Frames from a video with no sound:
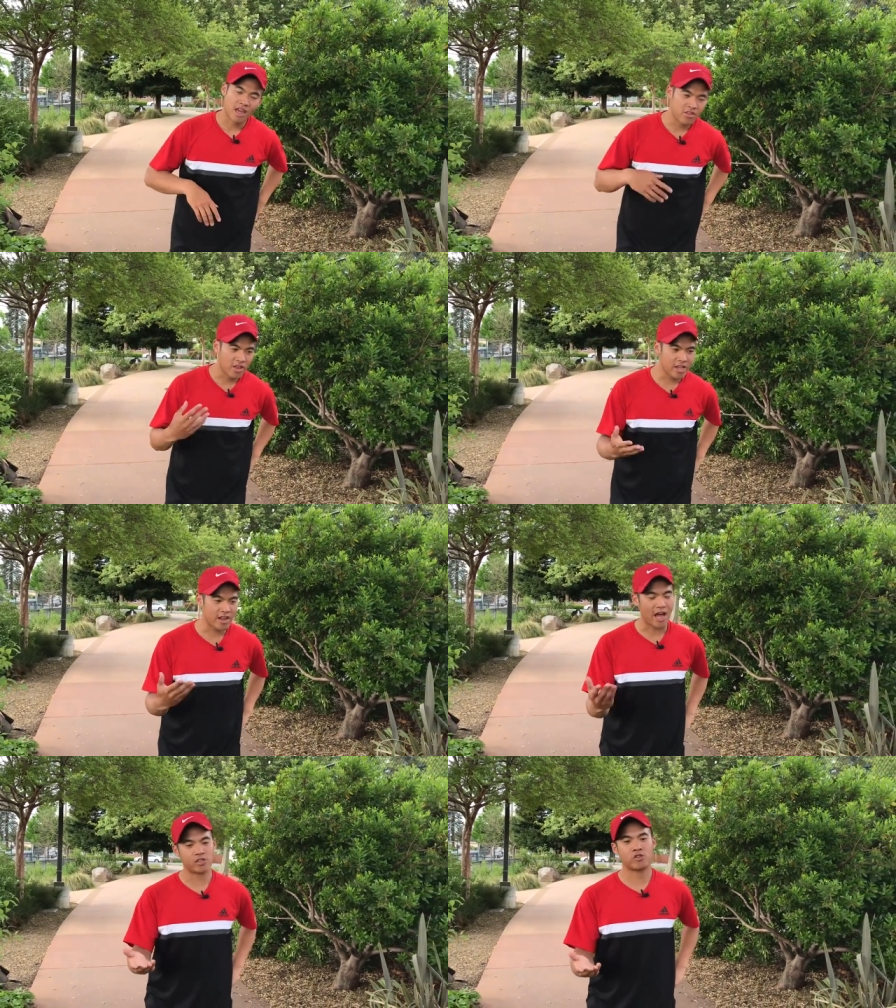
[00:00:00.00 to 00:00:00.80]
And
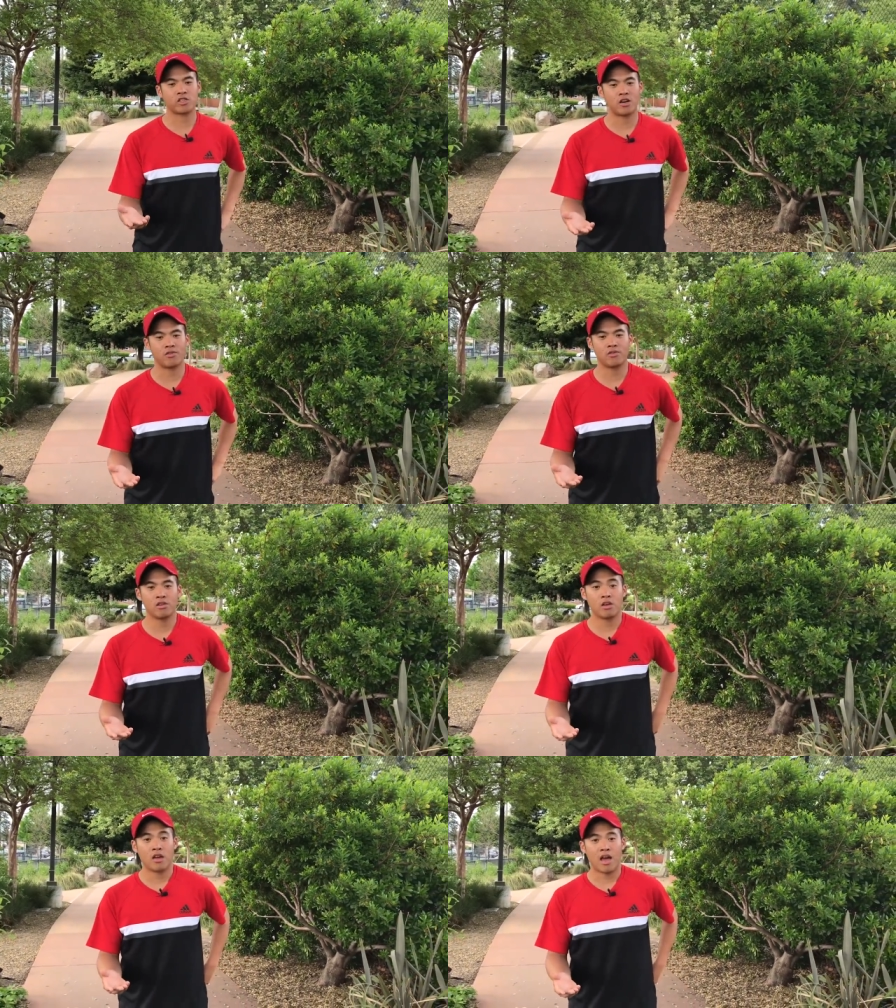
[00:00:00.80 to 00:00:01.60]
then ask yourself,
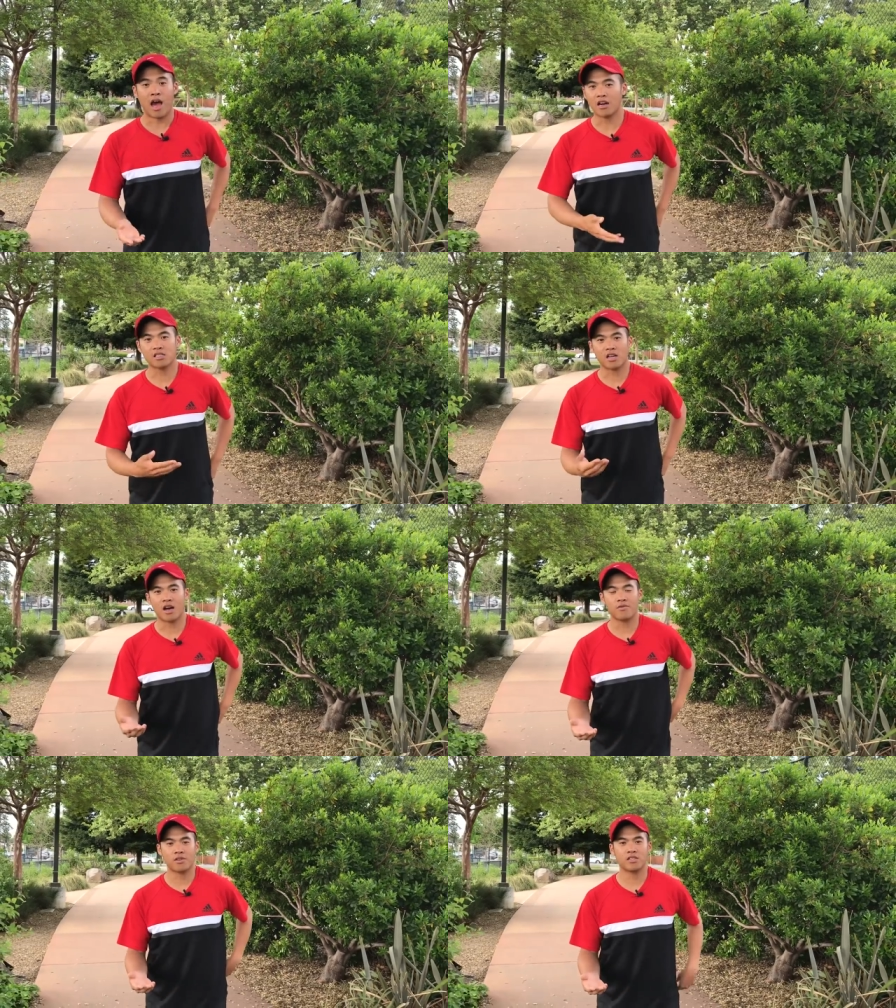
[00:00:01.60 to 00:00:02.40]
how does
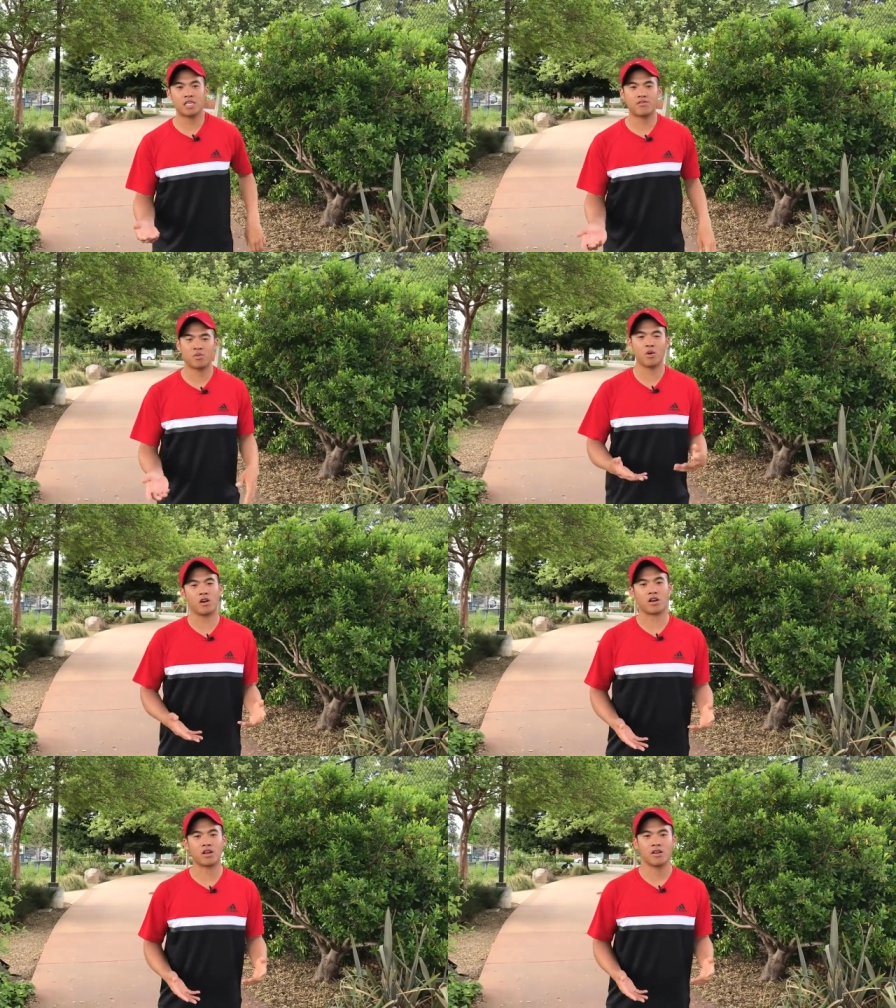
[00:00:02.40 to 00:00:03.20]
confidence even
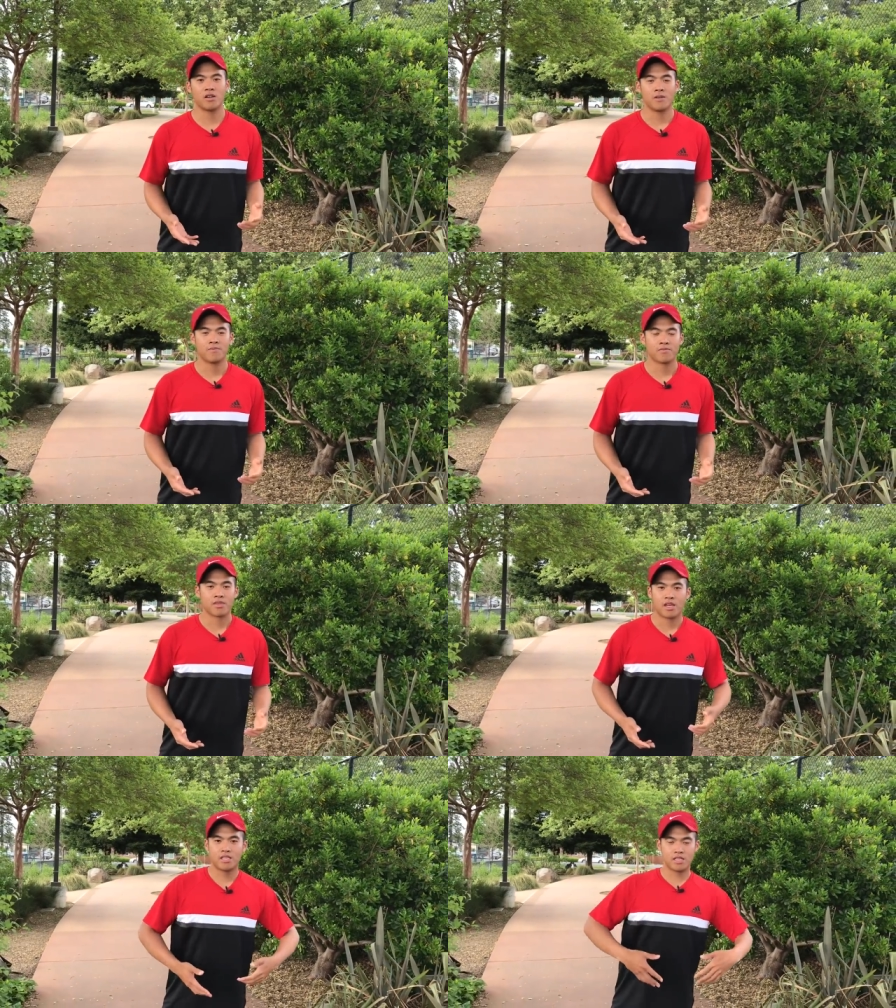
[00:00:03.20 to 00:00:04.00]
work?
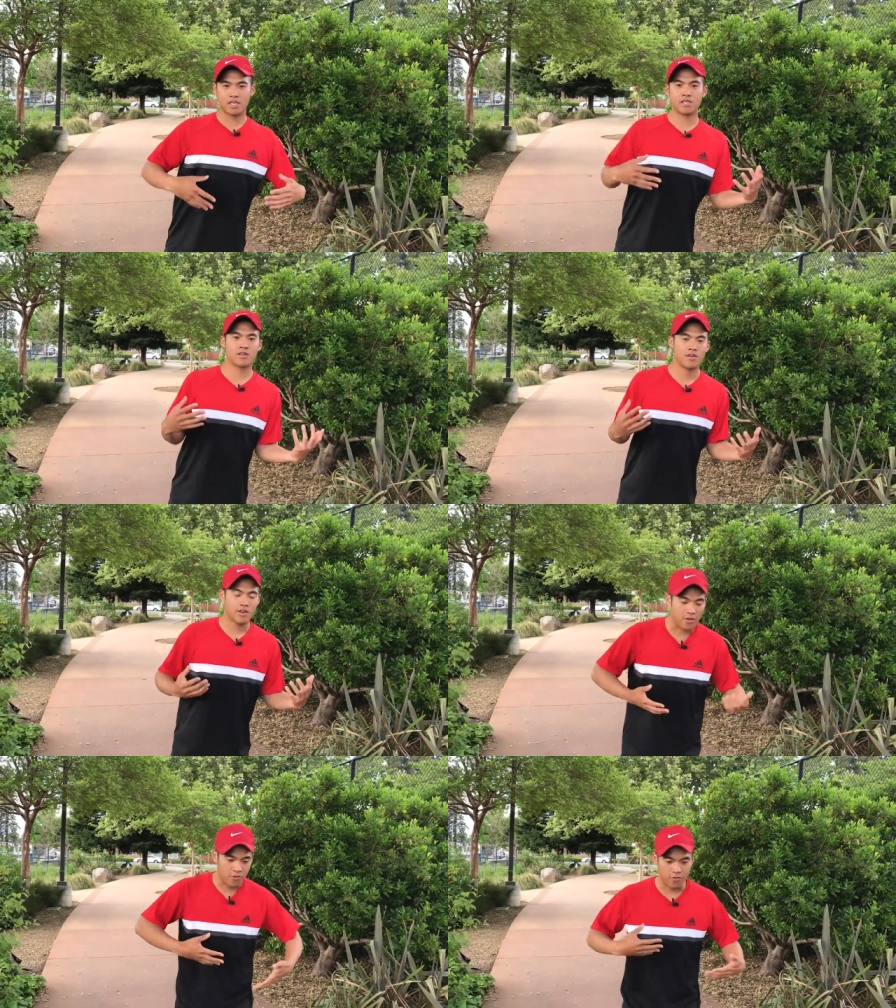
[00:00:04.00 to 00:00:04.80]
Is it this
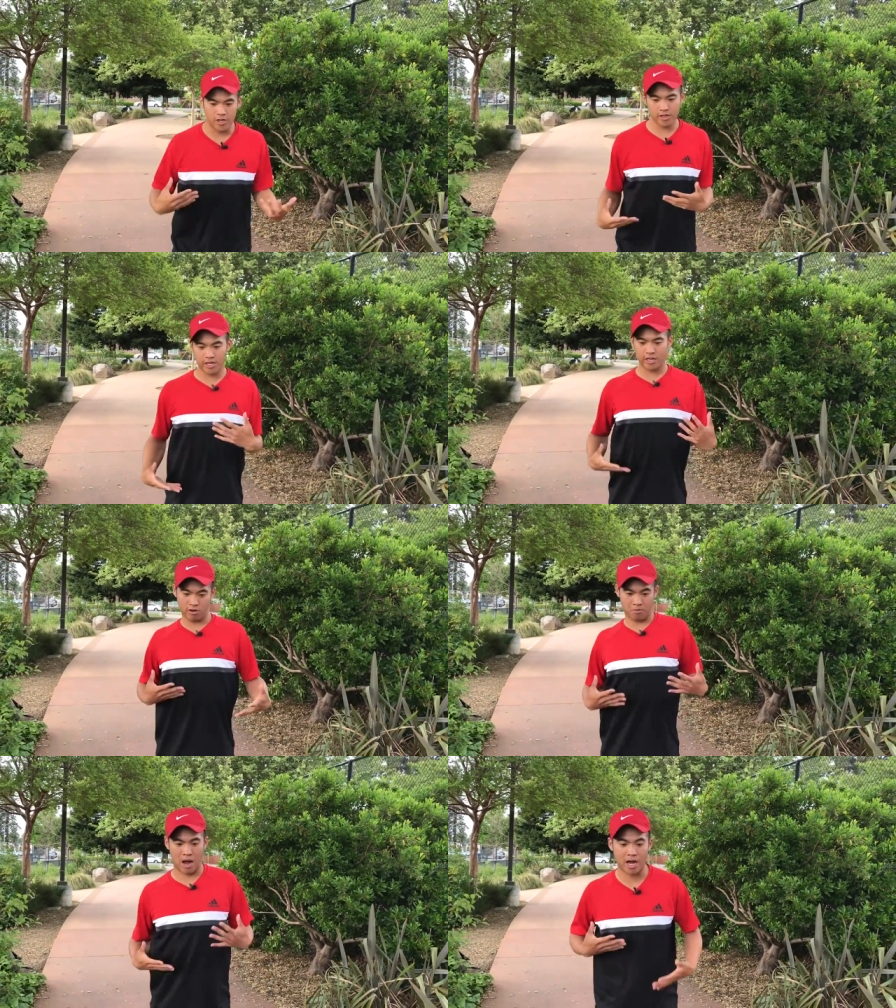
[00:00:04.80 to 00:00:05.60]
like feeling in
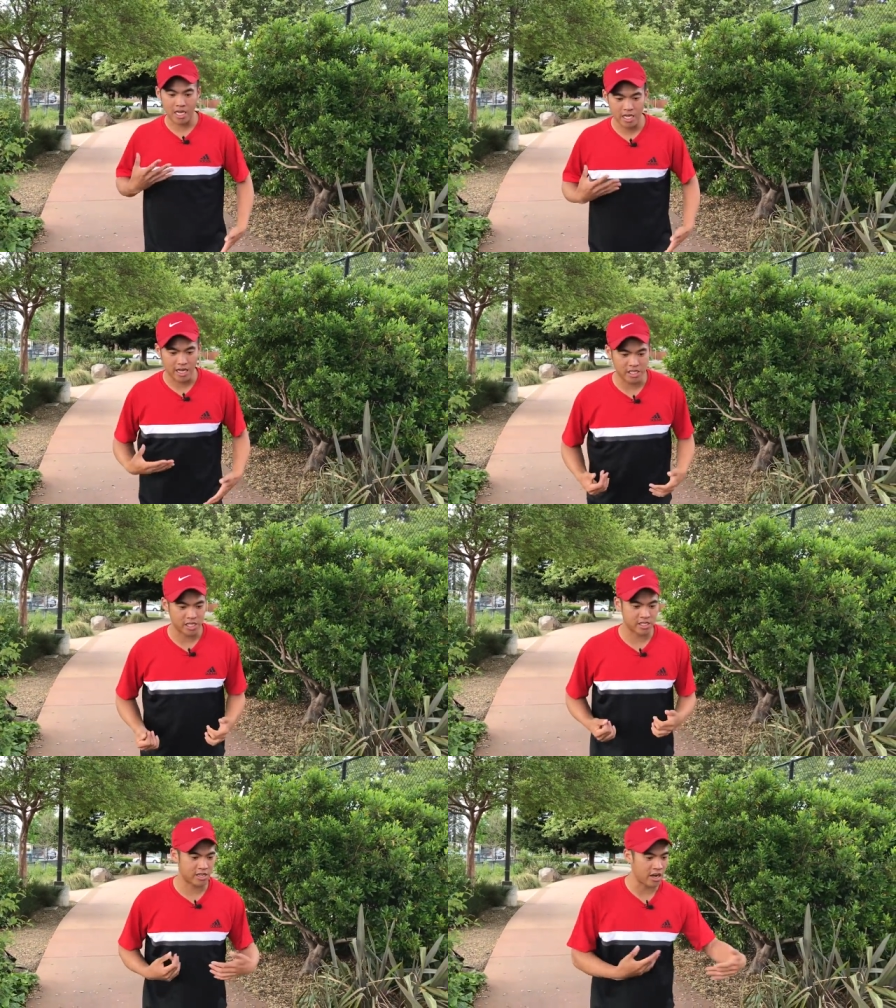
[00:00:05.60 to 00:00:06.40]
your body that
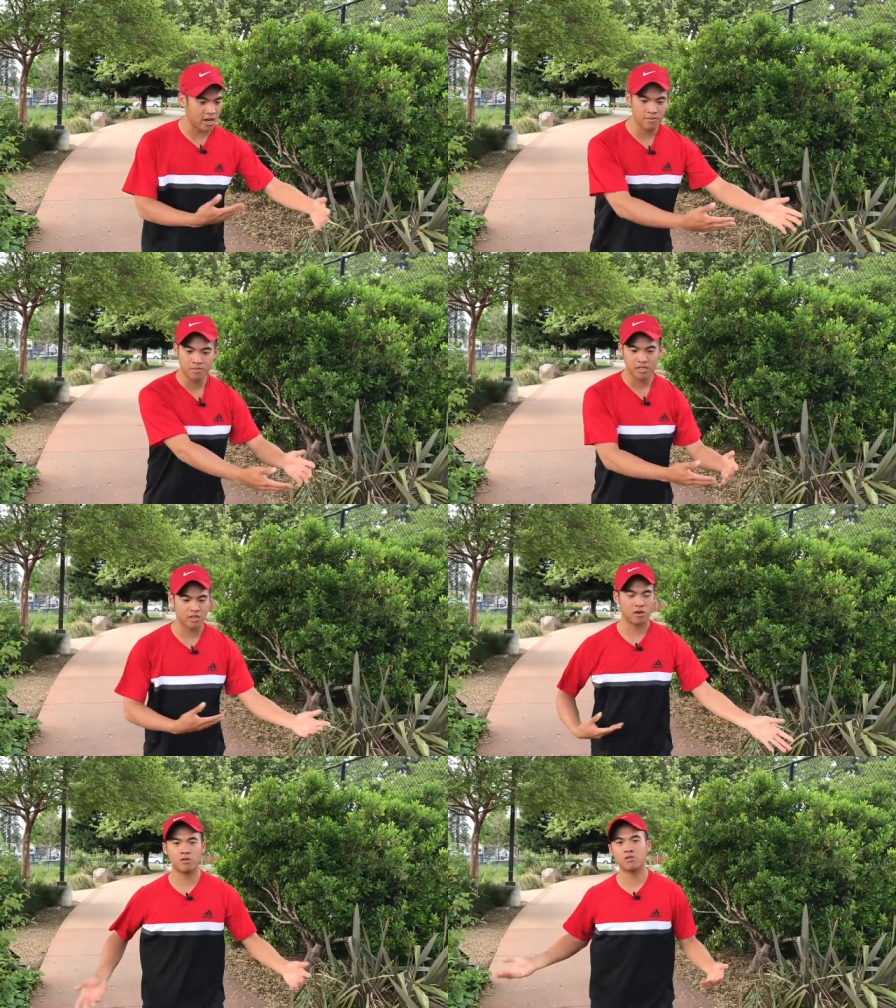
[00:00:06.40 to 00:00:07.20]
just comes
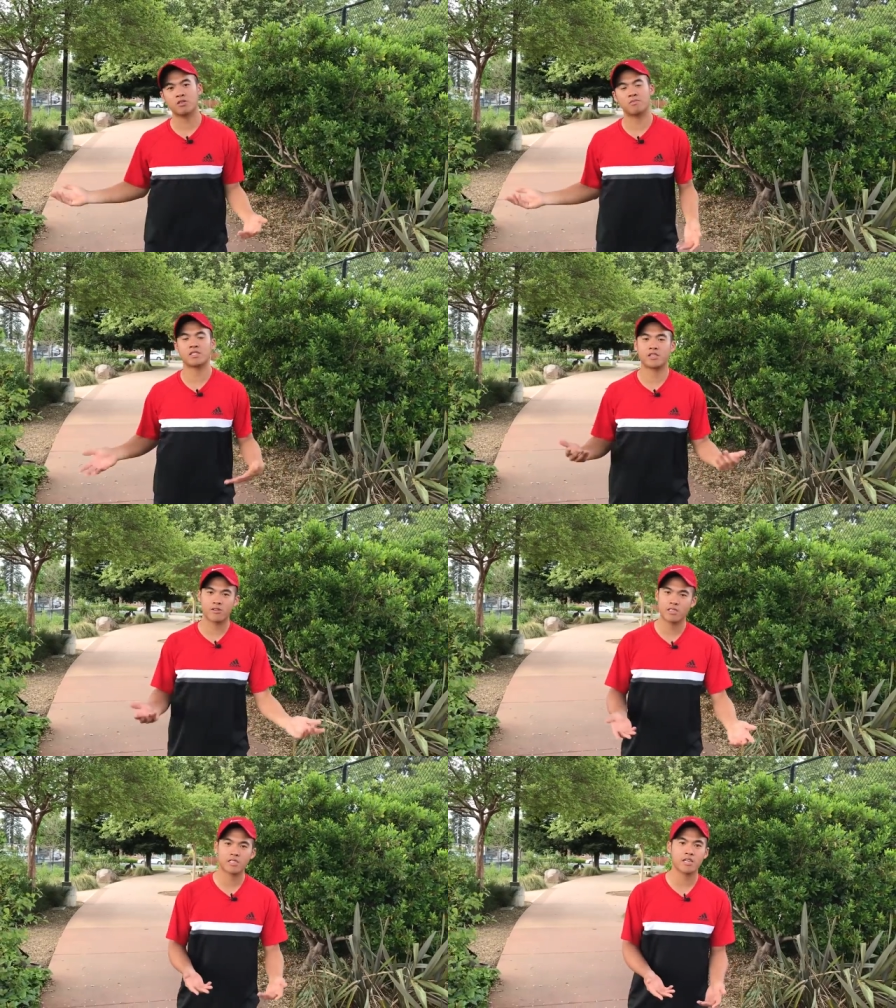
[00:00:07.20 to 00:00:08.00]
and goes
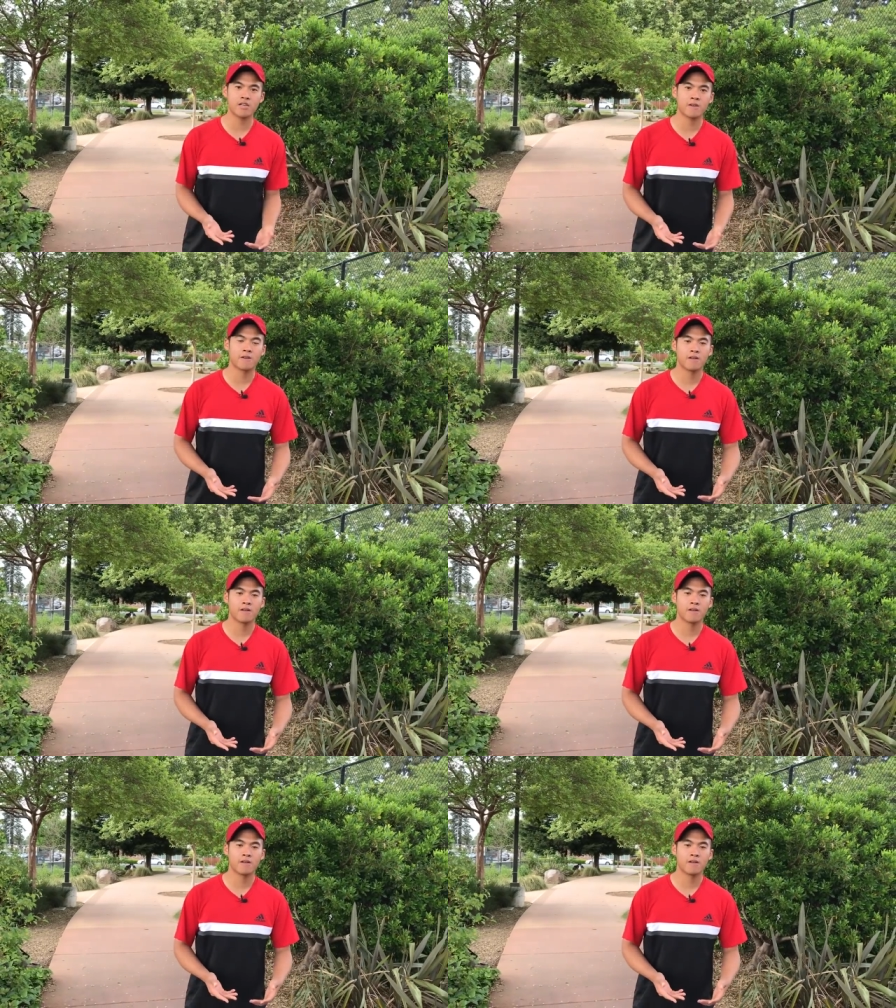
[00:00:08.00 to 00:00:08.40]
mysteriously,